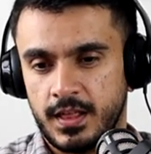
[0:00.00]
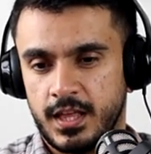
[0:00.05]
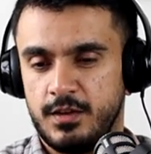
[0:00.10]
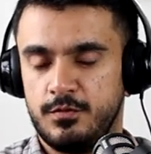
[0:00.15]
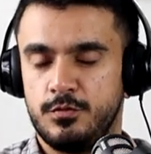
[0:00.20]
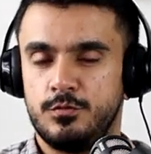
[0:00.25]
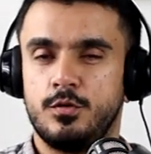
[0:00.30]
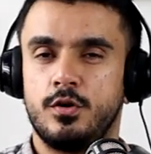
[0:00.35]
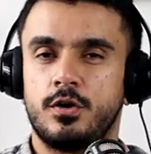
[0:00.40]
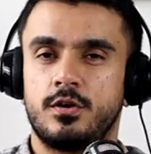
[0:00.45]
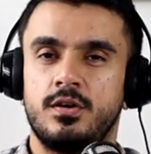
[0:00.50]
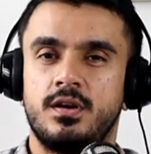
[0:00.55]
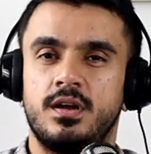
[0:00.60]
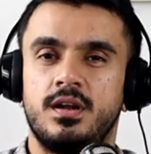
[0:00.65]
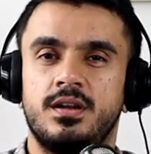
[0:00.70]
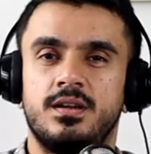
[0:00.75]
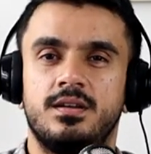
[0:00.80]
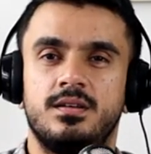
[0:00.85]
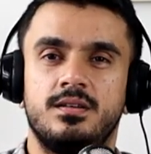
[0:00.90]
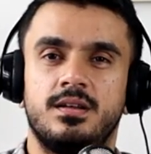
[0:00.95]
he would walk
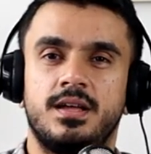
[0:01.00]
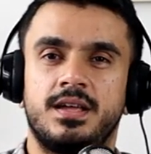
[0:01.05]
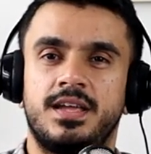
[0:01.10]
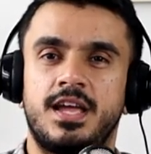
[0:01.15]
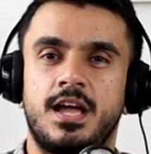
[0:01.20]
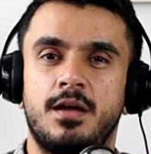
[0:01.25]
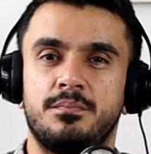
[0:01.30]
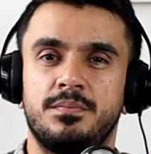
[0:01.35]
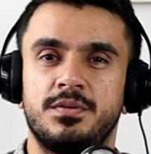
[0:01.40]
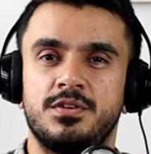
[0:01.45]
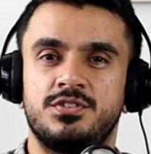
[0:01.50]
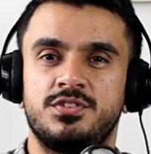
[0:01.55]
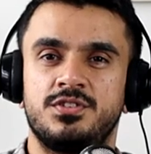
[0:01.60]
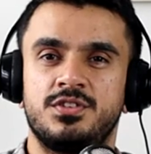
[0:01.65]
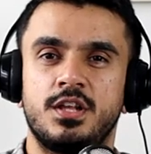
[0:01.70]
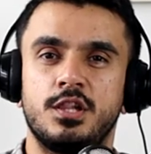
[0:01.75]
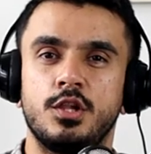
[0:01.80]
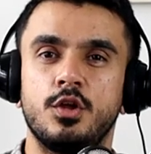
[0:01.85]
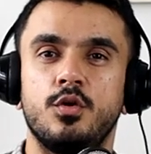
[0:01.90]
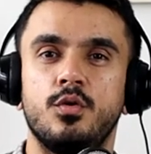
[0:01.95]
around like
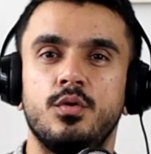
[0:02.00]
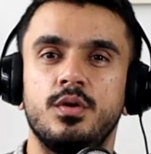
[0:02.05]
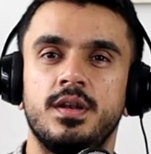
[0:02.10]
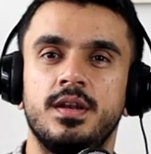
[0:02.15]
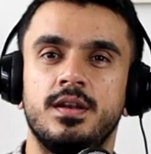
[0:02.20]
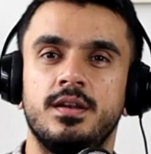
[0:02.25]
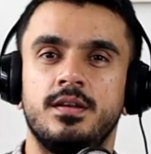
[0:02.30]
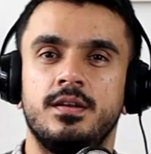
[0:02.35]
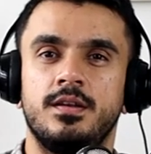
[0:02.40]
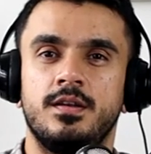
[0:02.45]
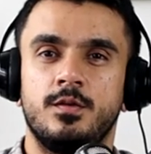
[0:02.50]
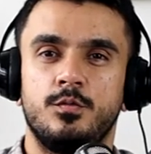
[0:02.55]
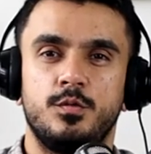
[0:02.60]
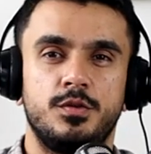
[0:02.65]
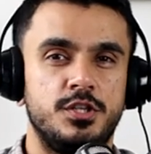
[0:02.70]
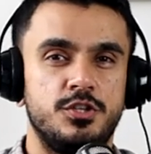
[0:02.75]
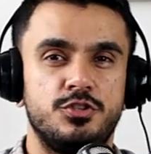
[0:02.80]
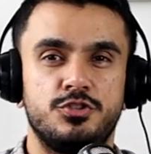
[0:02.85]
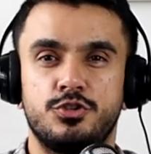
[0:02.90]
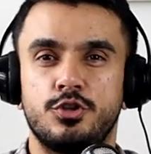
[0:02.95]
campus alone
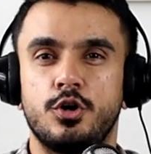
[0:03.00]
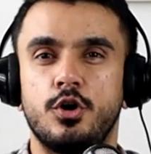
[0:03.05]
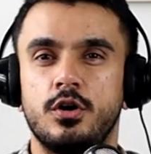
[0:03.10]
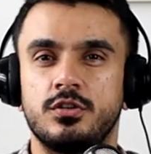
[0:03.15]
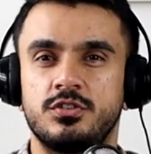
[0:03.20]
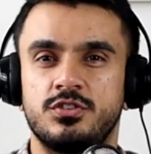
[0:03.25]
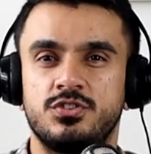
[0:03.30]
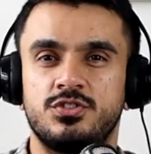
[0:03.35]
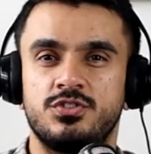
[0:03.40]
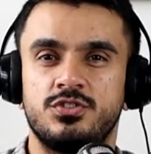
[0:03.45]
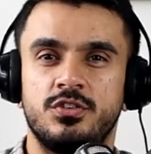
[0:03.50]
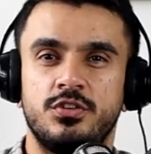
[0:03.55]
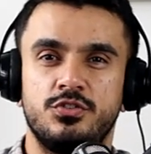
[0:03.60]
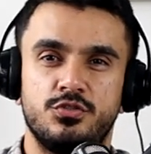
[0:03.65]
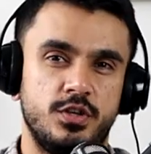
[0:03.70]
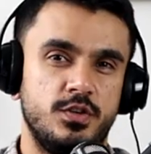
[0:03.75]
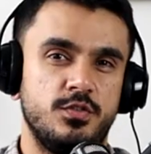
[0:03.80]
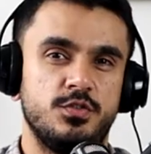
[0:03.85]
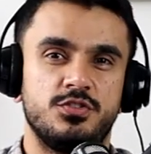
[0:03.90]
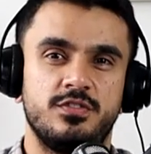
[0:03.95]
with his thoughts.
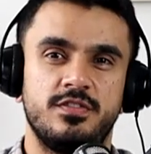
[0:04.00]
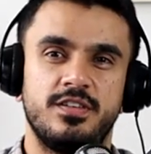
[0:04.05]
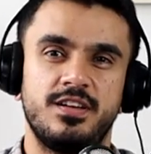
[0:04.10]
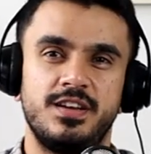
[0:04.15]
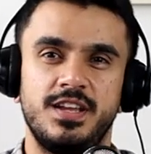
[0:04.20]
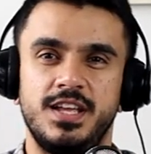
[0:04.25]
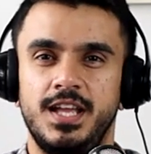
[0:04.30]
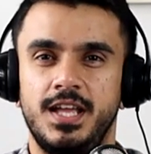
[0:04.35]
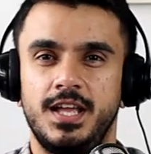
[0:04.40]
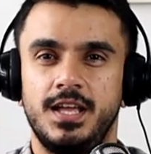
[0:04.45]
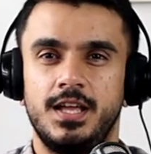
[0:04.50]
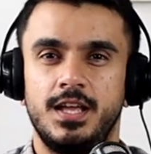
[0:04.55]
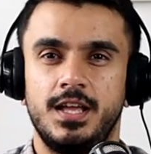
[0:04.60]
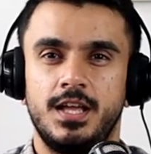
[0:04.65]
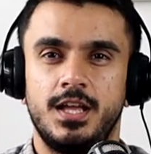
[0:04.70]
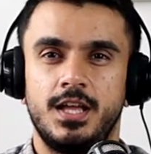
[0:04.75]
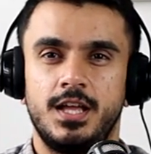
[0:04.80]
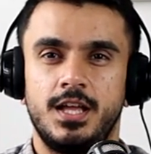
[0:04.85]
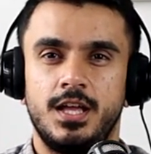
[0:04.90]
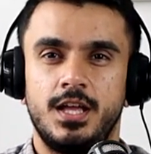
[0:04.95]
So he was very
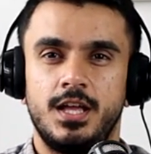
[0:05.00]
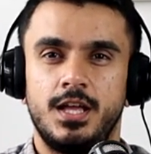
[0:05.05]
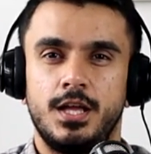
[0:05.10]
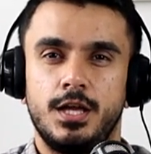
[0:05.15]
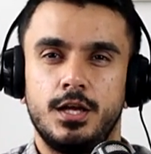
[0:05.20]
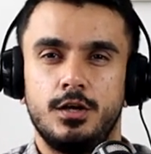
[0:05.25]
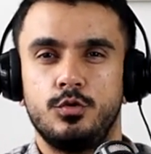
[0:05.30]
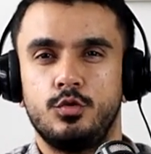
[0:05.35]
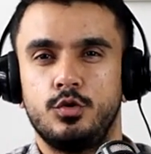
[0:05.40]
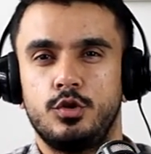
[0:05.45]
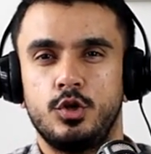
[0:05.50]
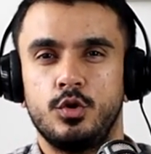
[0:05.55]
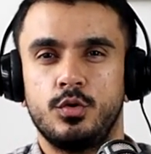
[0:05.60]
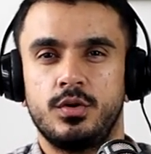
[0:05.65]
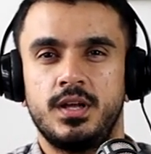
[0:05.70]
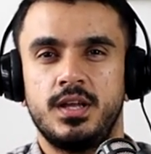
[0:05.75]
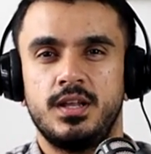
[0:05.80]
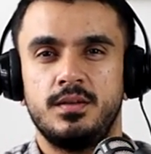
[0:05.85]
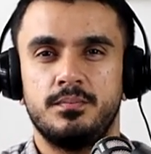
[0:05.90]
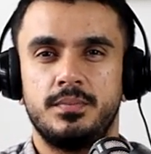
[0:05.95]
good
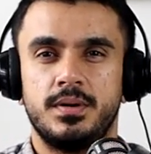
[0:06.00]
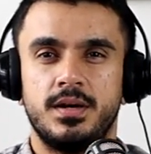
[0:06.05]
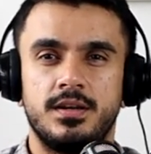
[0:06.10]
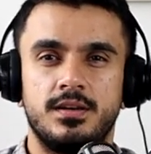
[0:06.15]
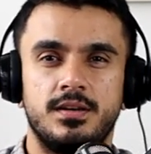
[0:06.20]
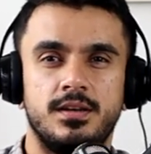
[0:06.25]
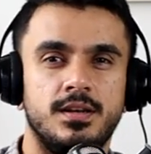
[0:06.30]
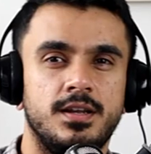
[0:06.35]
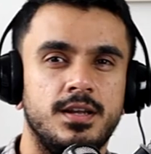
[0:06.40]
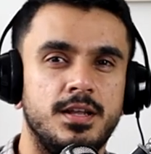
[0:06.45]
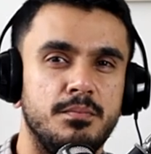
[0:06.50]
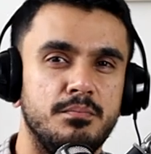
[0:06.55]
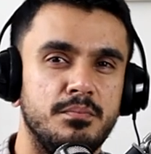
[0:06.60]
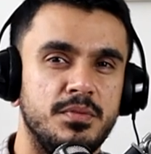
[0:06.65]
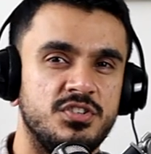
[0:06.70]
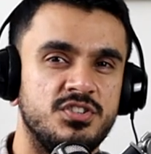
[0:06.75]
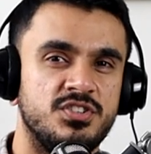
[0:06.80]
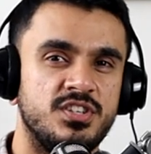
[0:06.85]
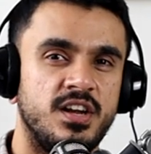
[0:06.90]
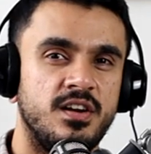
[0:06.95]
looking but
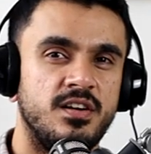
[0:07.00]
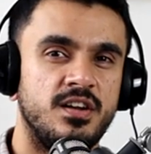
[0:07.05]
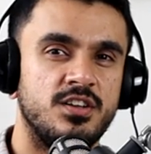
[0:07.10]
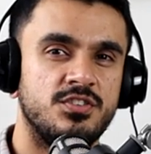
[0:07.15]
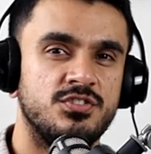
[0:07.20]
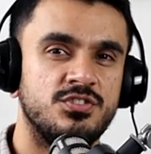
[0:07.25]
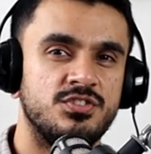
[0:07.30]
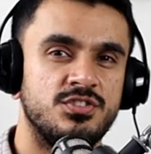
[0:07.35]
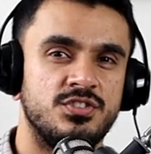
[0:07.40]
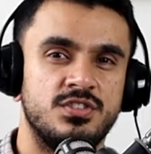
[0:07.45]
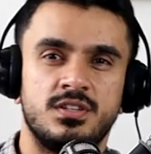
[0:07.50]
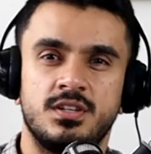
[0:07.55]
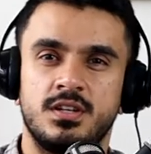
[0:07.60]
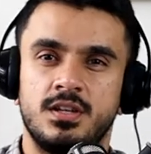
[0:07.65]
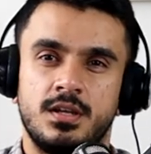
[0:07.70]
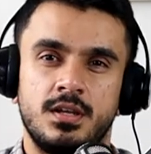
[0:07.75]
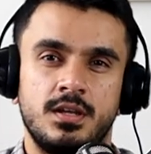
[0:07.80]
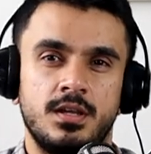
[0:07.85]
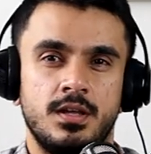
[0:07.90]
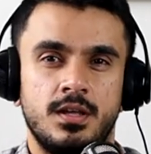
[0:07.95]
mysterious
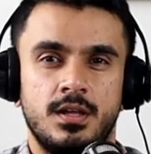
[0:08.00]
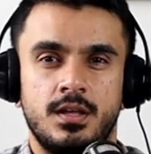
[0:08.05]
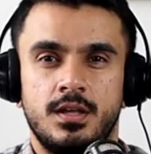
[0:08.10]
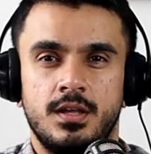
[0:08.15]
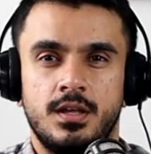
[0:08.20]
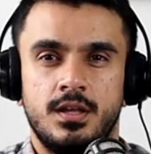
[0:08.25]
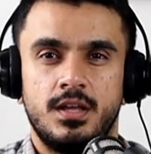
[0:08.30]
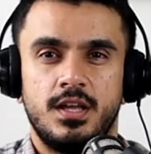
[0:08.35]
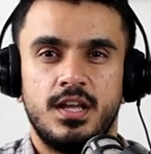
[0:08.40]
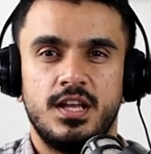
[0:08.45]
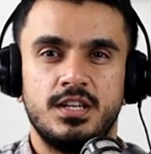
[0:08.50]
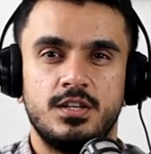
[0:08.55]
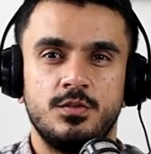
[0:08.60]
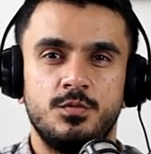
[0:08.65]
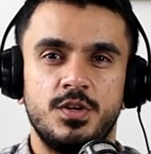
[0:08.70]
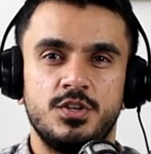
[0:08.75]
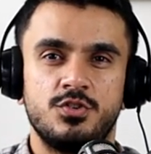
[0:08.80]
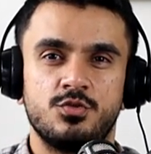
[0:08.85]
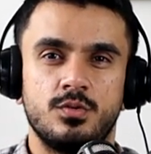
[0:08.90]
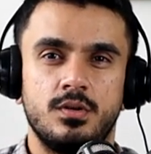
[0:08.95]

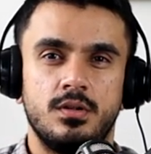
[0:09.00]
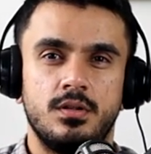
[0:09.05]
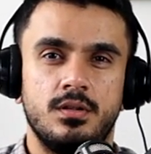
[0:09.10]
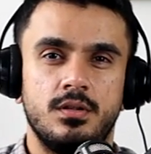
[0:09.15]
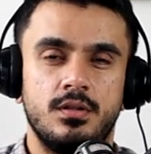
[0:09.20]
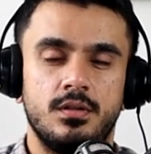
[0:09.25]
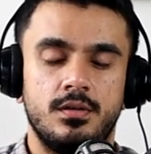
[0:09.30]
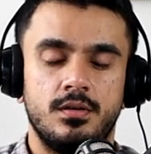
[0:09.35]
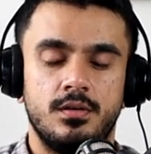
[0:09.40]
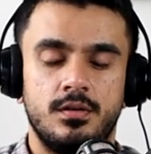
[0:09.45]
individual.